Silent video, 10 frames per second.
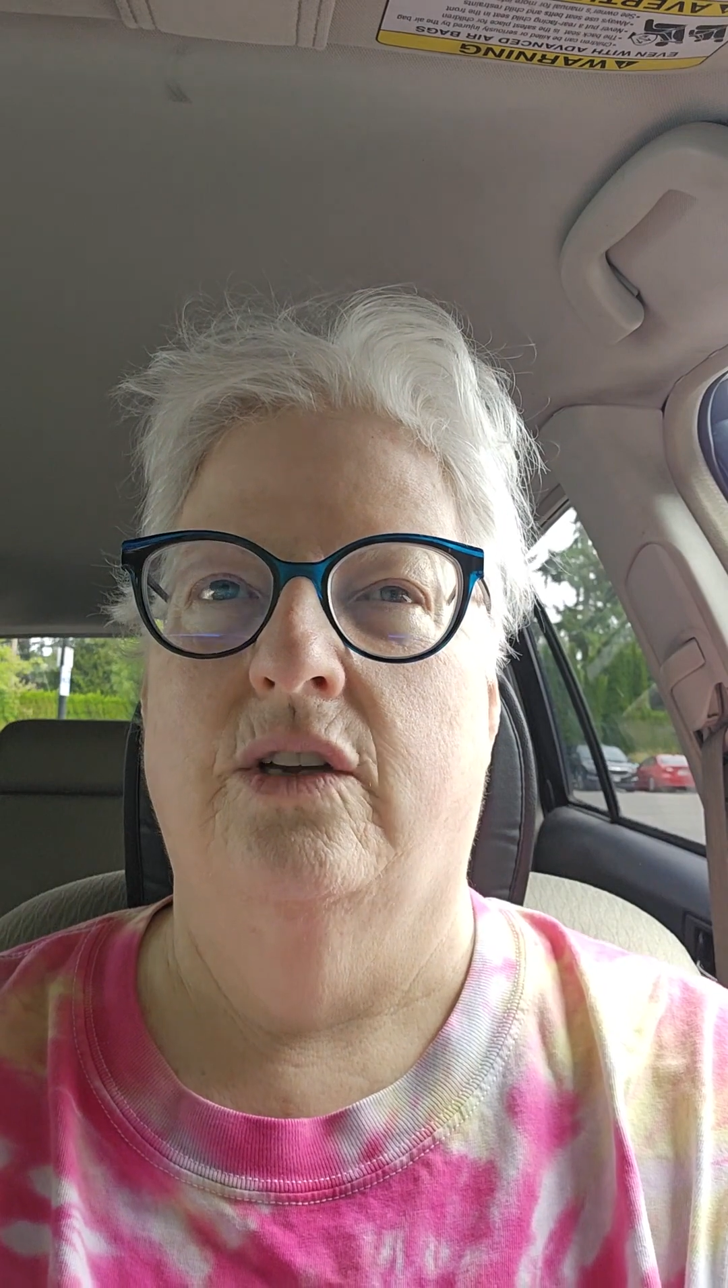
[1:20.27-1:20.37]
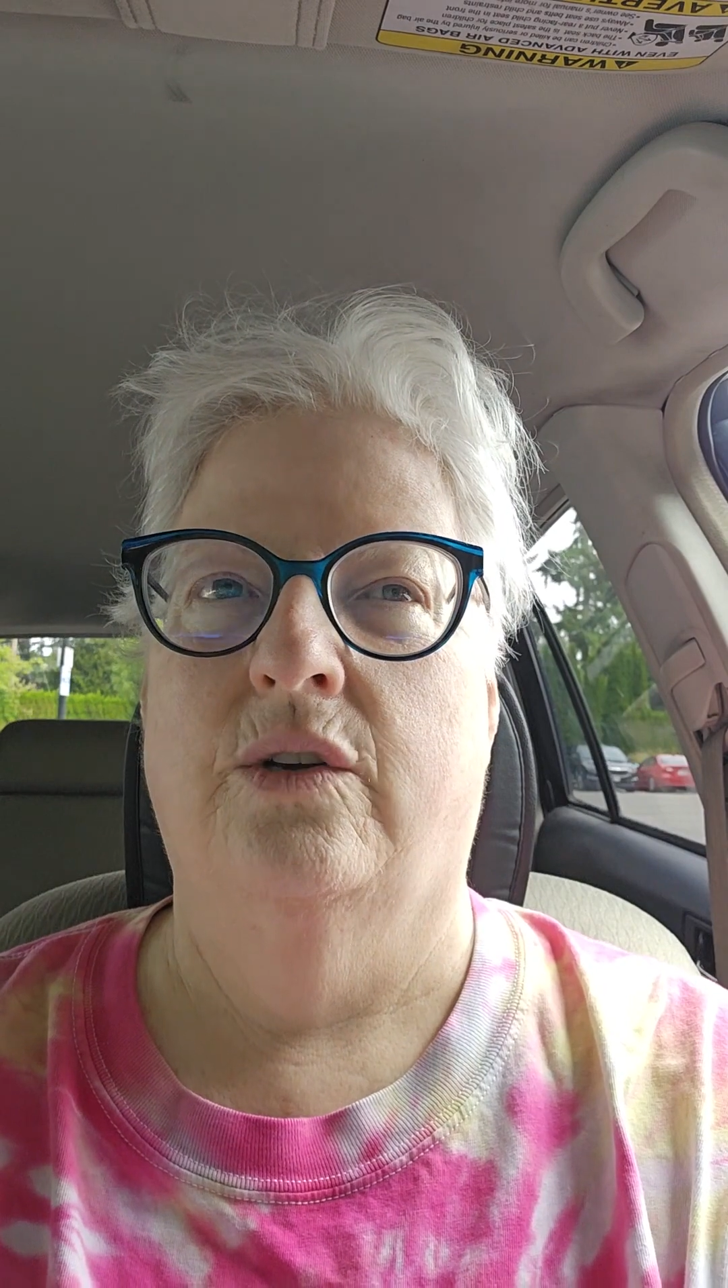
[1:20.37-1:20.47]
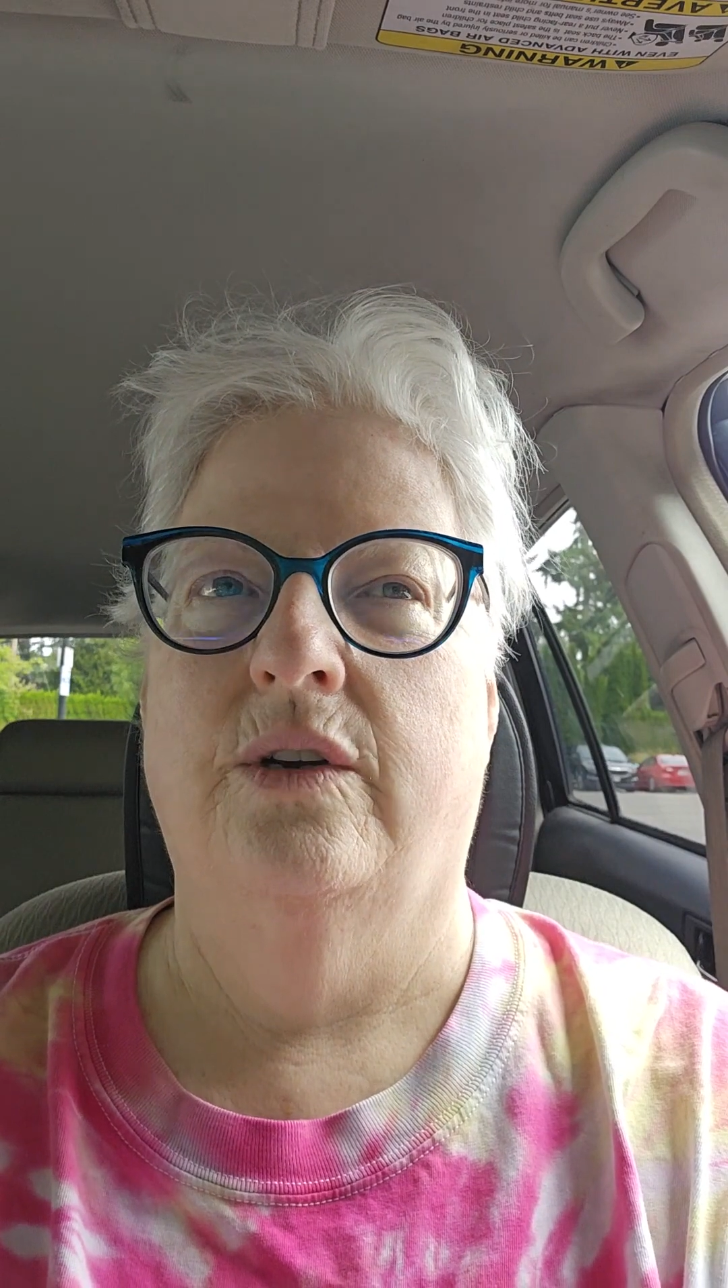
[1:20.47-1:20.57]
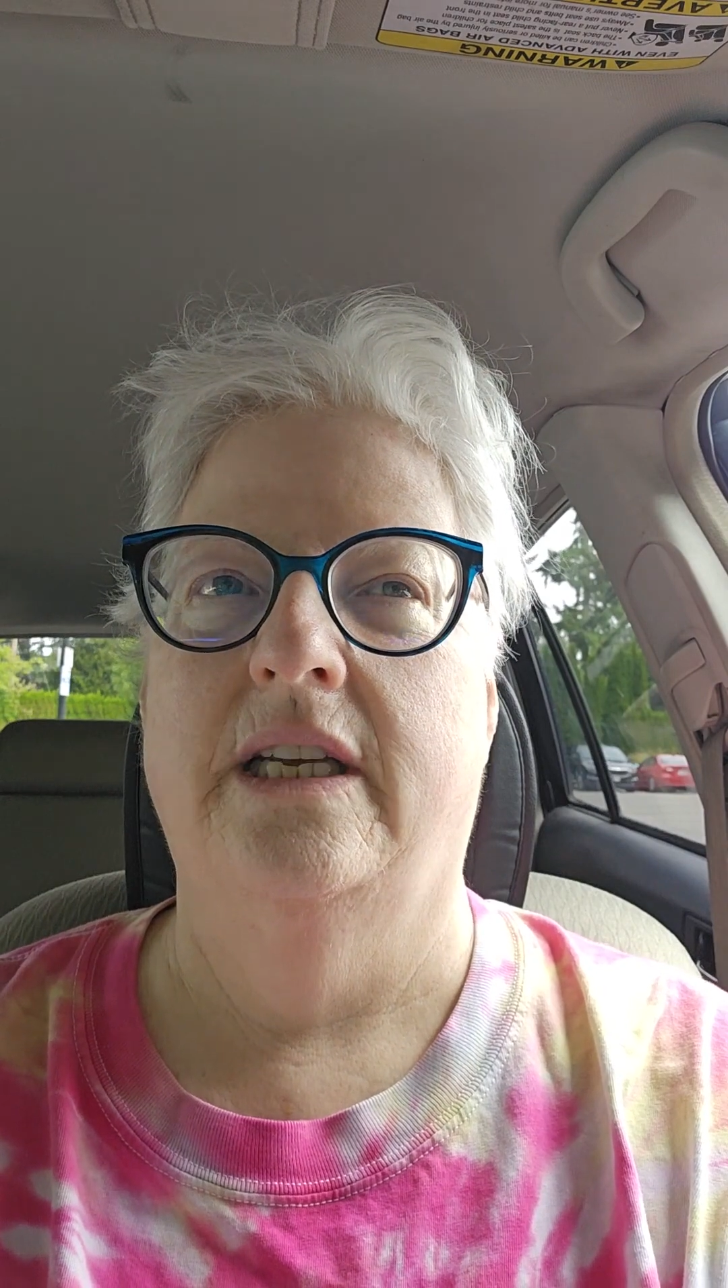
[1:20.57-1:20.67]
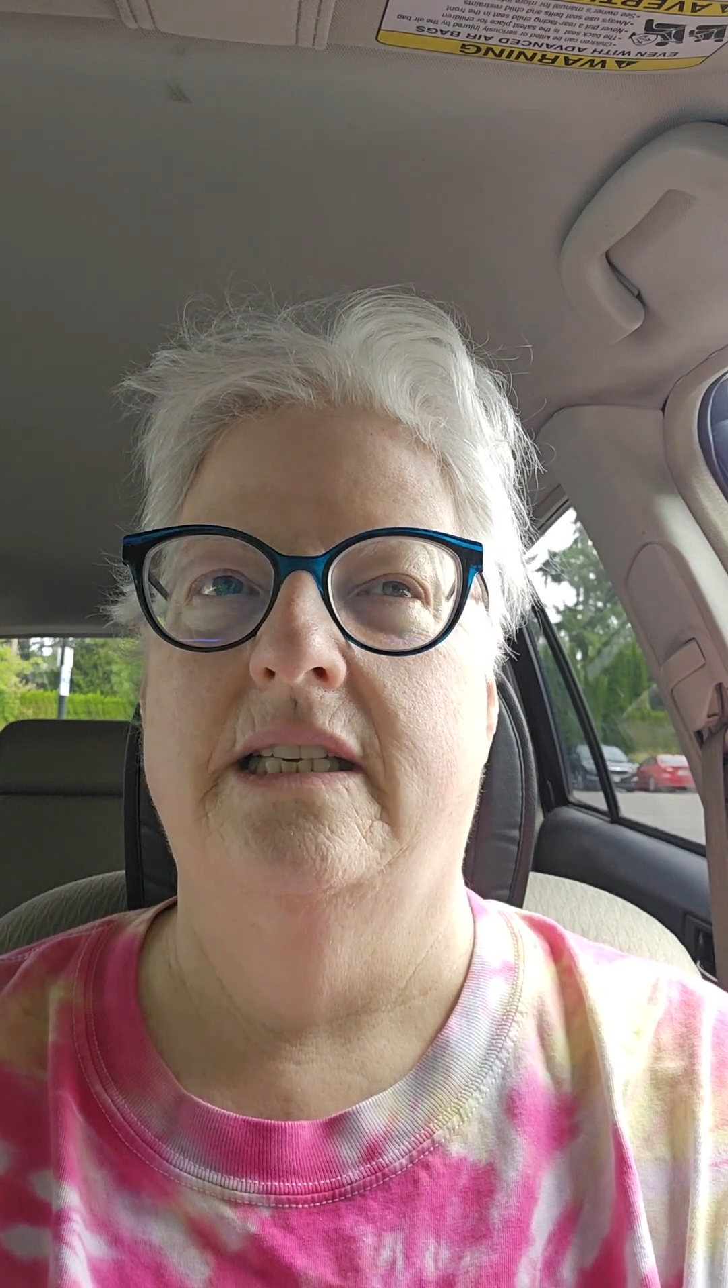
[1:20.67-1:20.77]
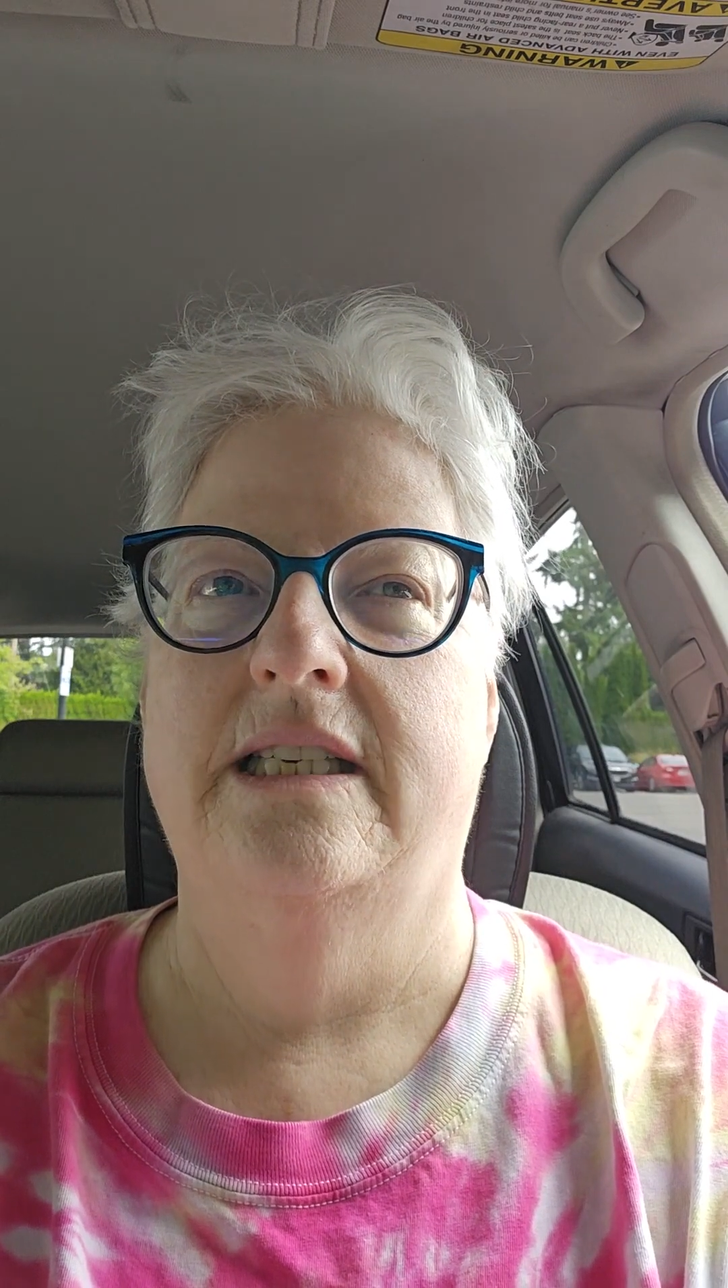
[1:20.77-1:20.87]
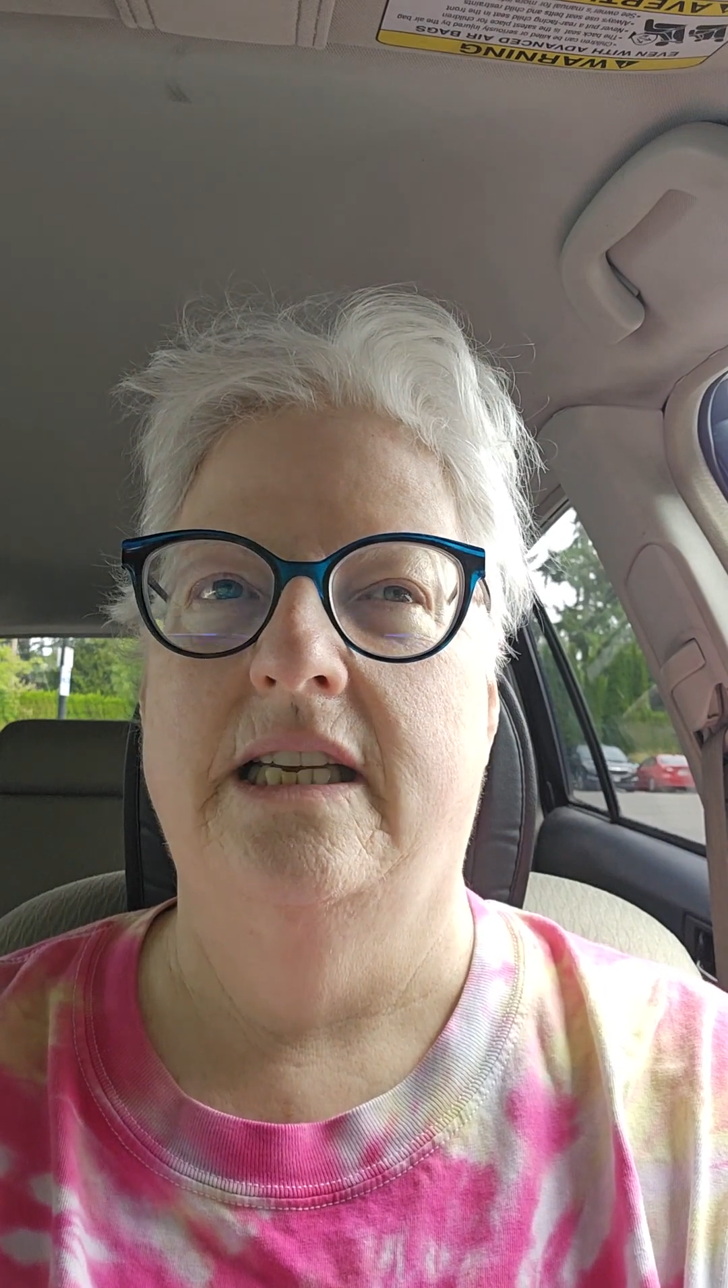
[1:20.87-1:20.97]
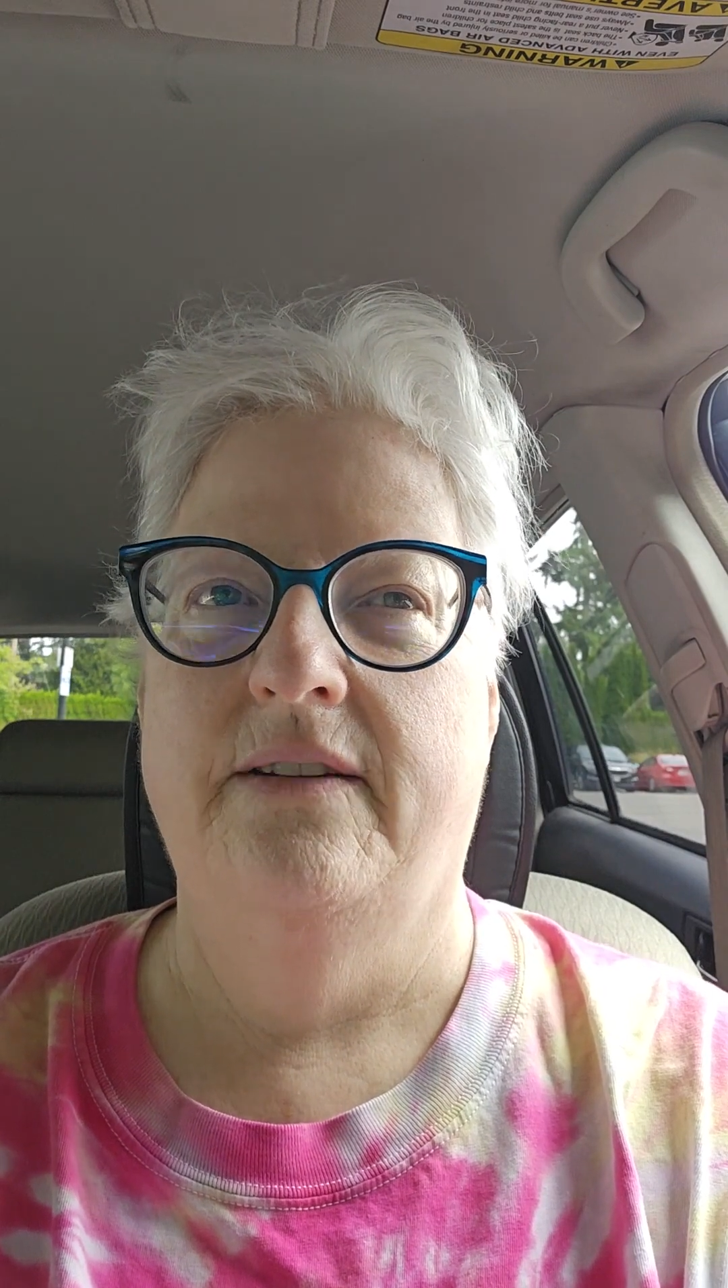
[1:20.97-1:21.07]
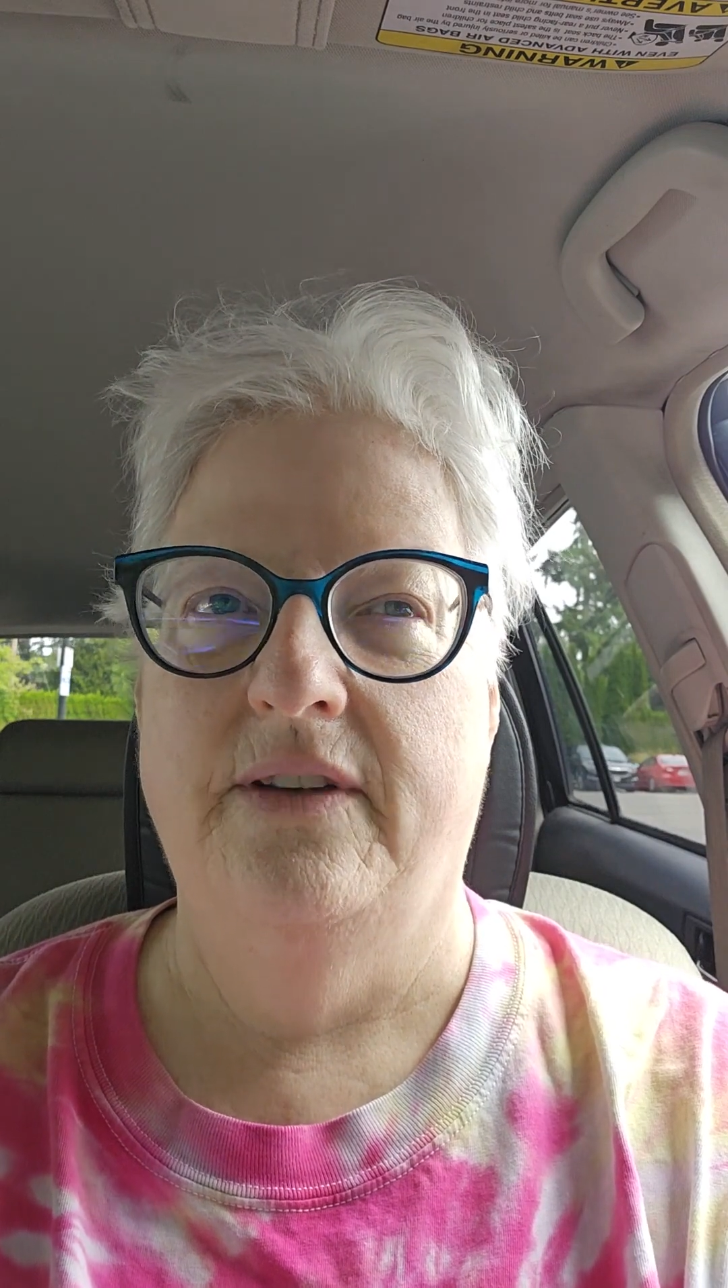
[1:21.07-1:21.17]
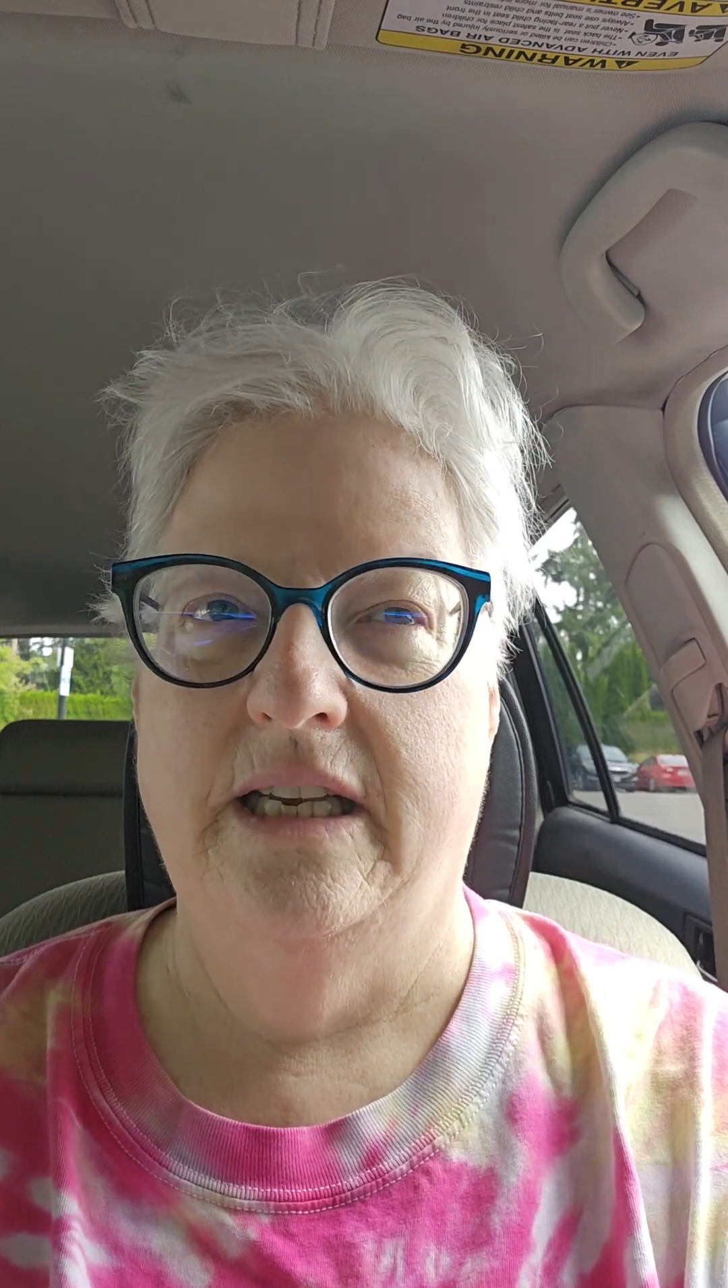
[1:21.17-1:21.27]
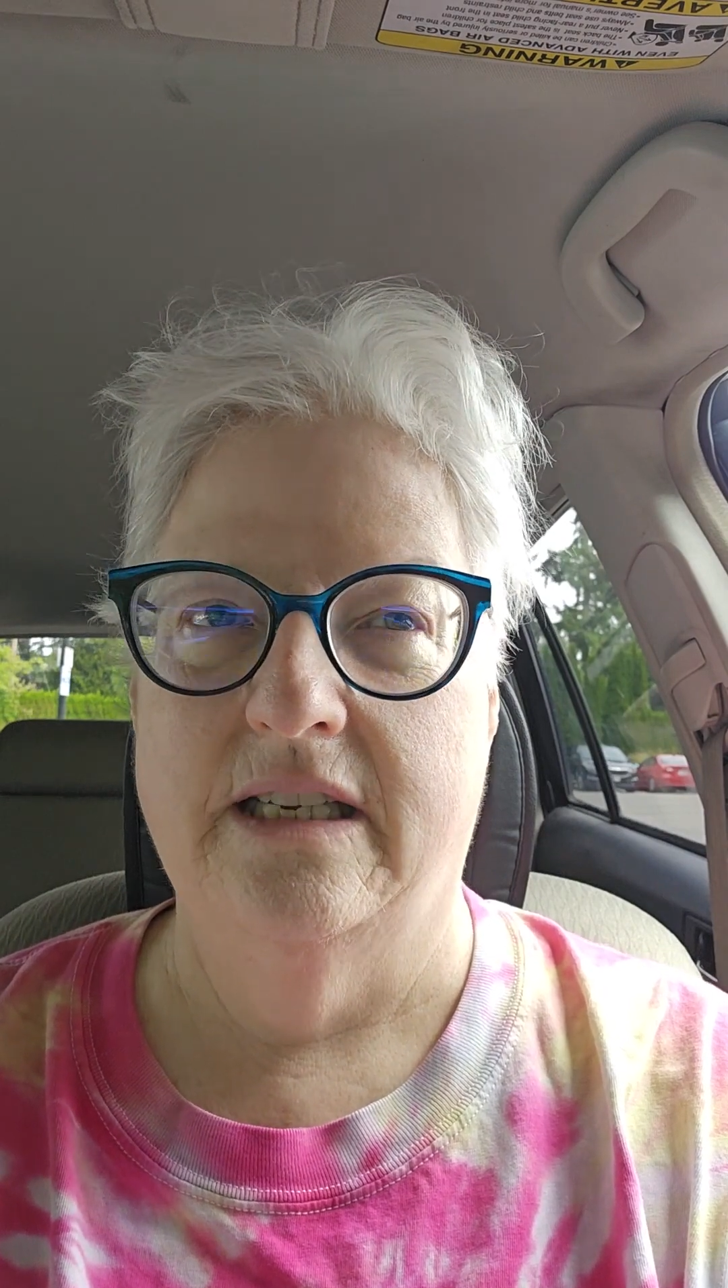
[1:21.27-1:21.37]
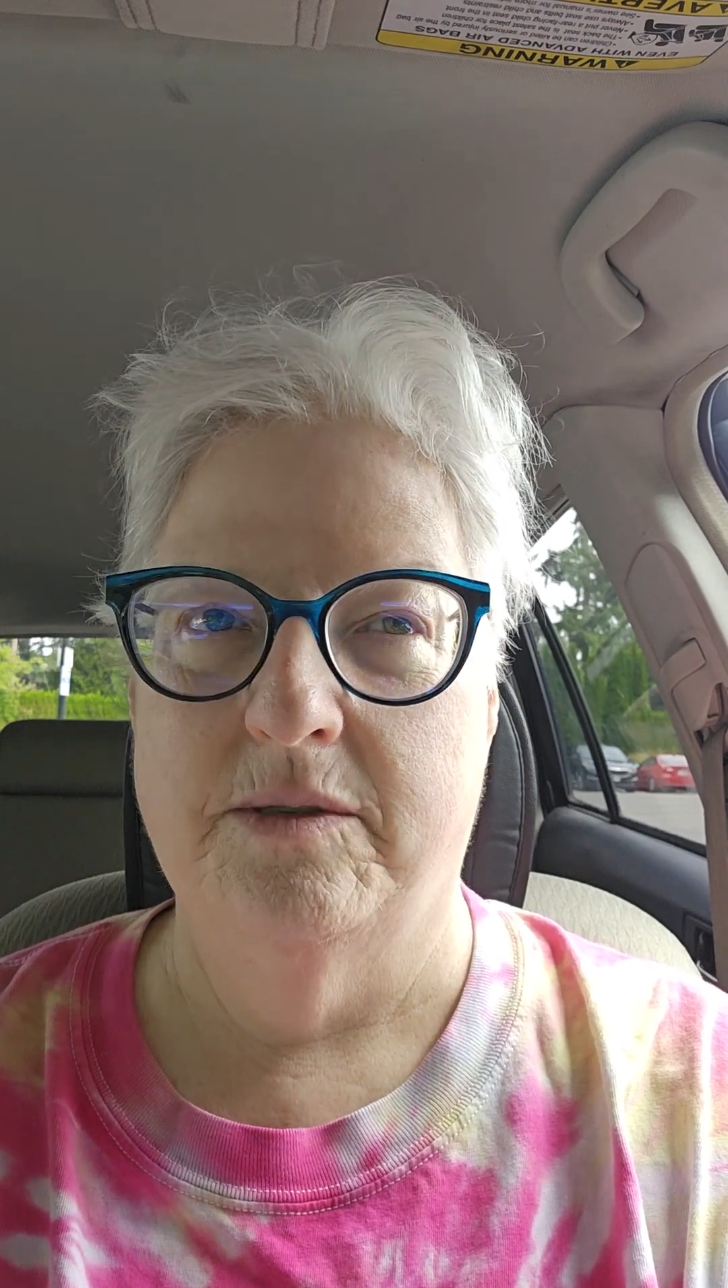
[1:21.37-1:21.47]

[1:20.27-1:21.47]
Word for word: creativity